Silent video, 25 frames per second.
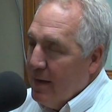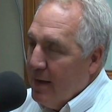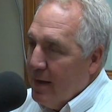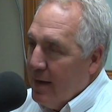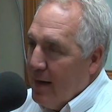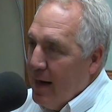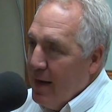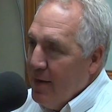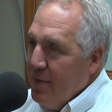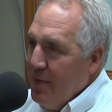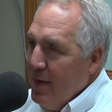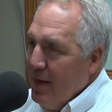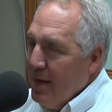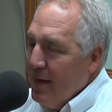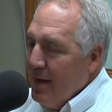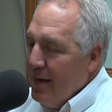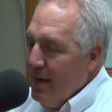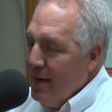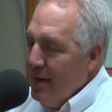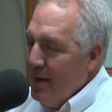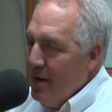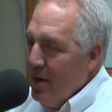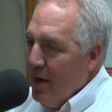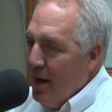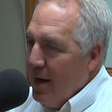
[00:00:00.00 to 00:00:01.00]
I think
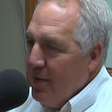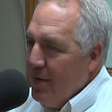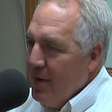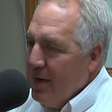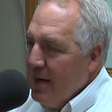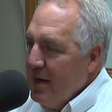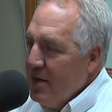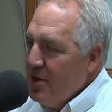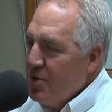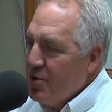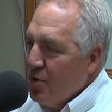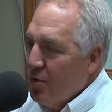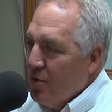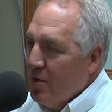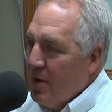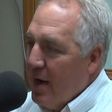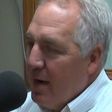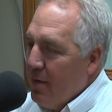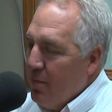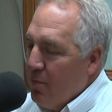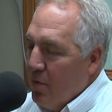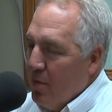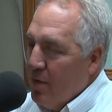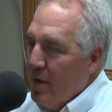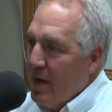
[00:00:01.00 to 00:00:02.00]
he's shown to
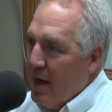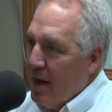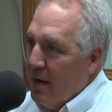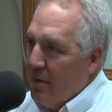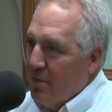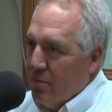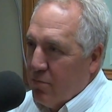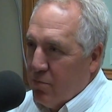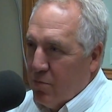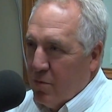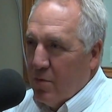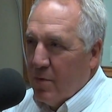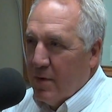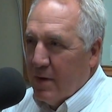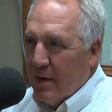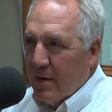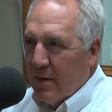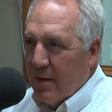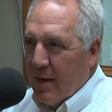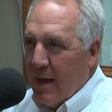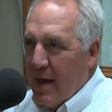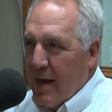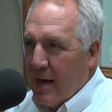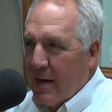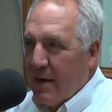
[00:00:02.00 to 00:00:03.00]
have really a
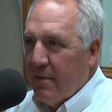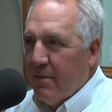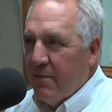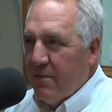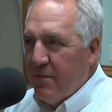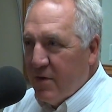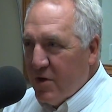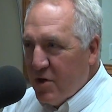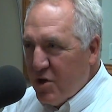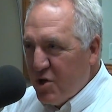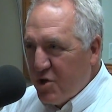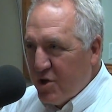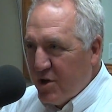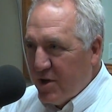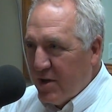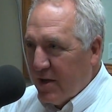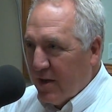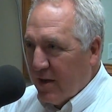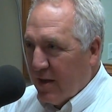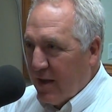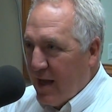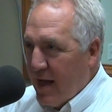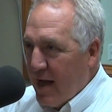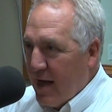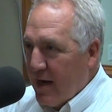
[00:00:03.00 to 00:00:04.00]
lack of vision and
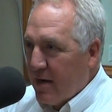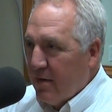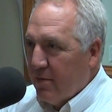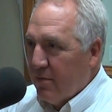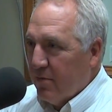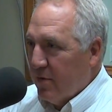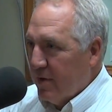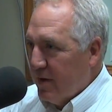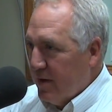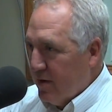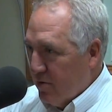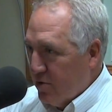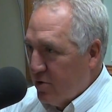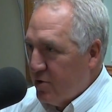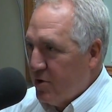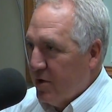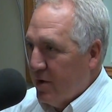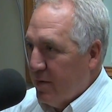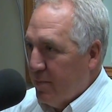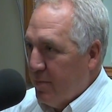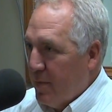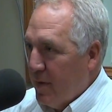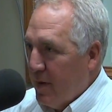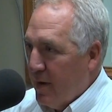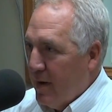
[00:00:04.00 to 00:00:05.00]
a lack of
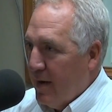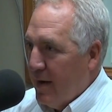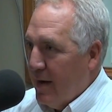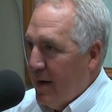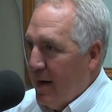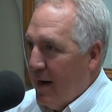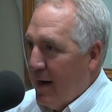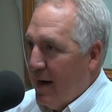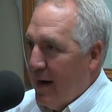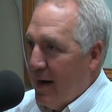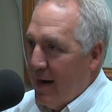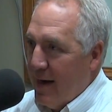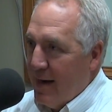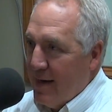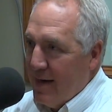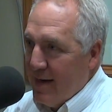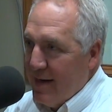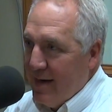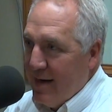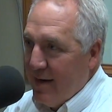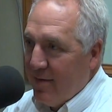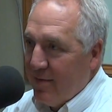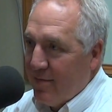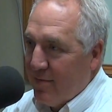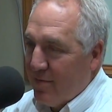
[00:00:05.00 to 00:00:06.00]
leadership. And
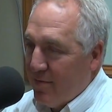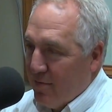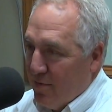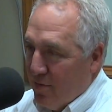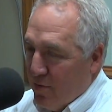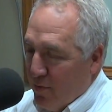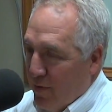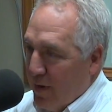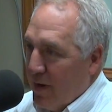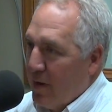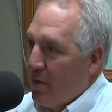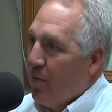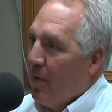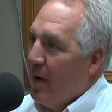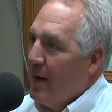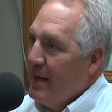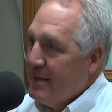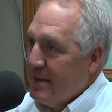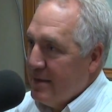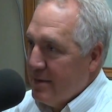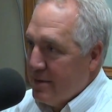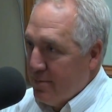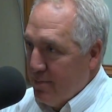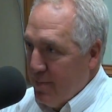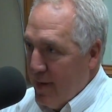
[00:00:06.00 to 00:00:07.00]
he's doing
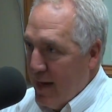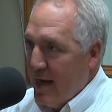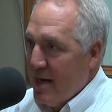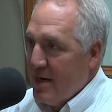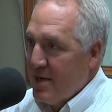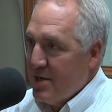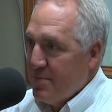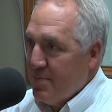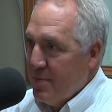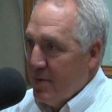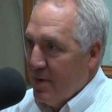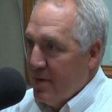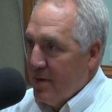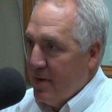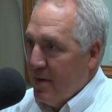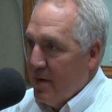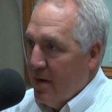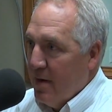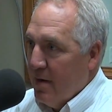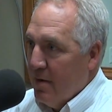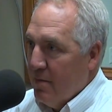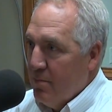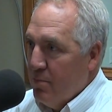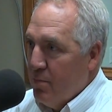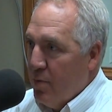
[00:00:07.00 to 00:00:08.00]
crisis management.
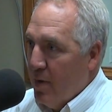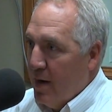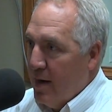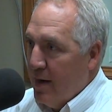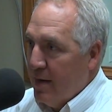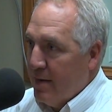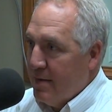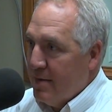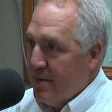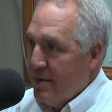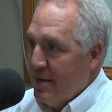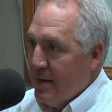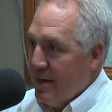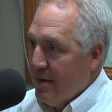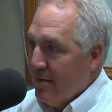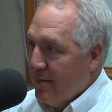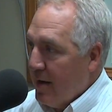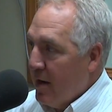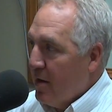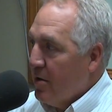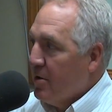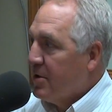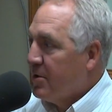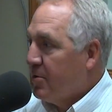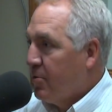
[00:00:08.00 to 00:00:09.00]
But these
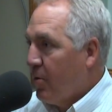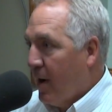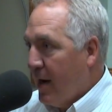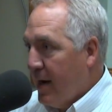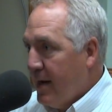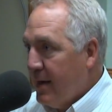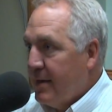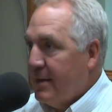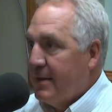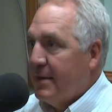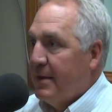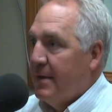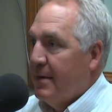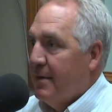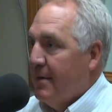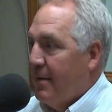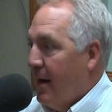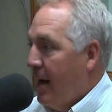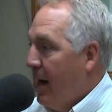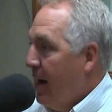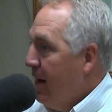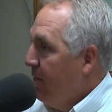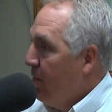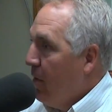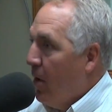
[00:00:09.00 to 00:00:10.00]
airstrikes,
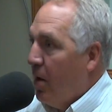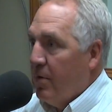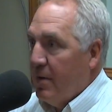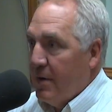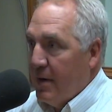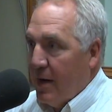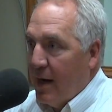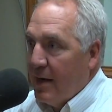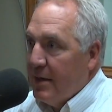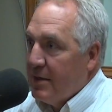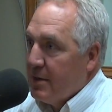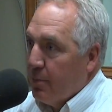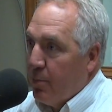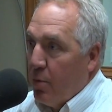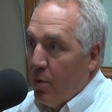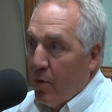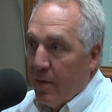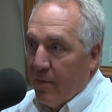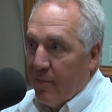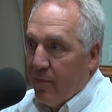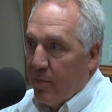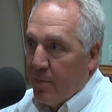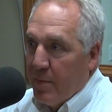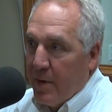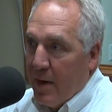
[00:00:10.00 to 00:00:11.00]
I support
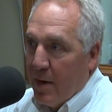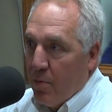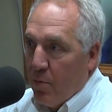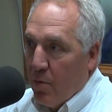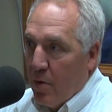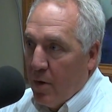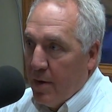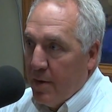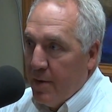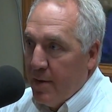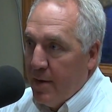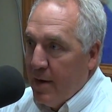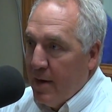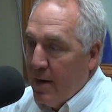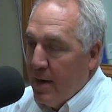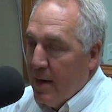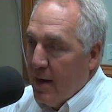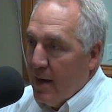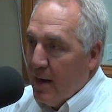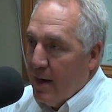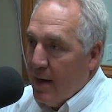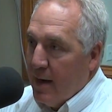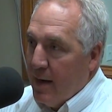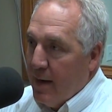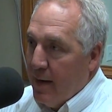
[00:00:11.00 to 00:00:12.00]
them from day one.
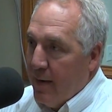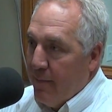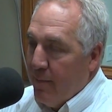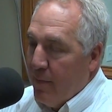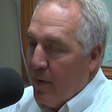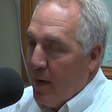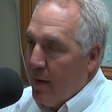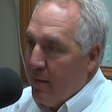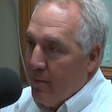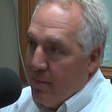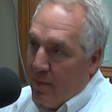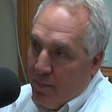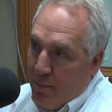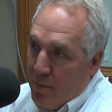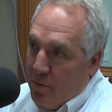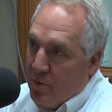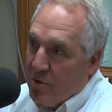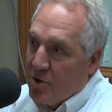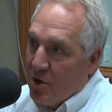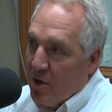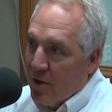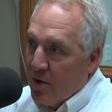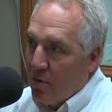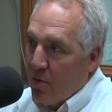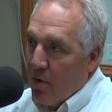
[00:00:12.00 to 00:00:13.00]
And the
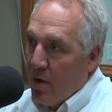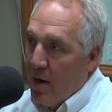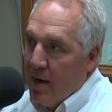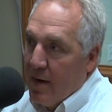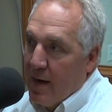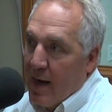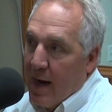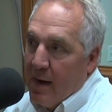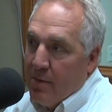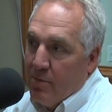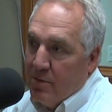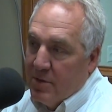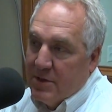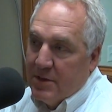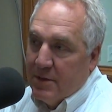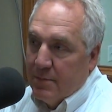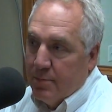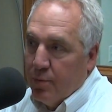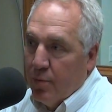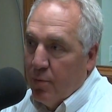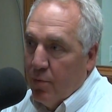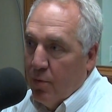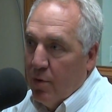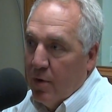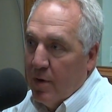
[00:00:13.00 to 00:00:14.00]
boots on the ground, I would
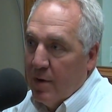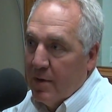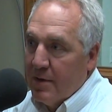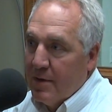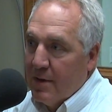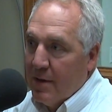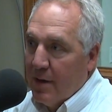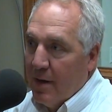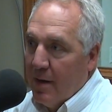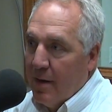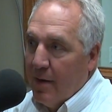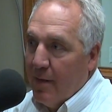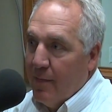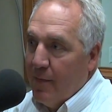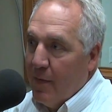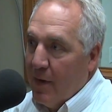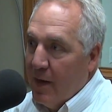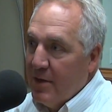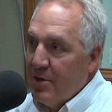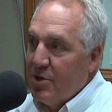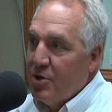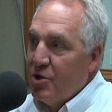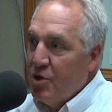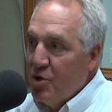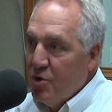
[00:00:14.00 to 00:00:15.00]
support
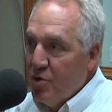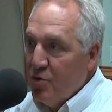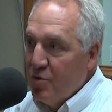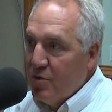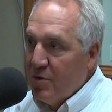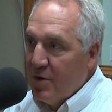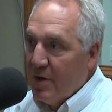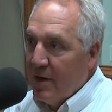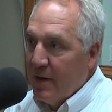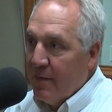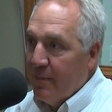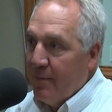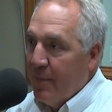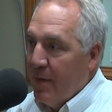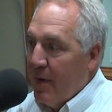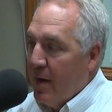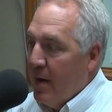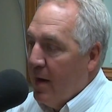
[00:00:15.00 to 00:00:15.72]
us using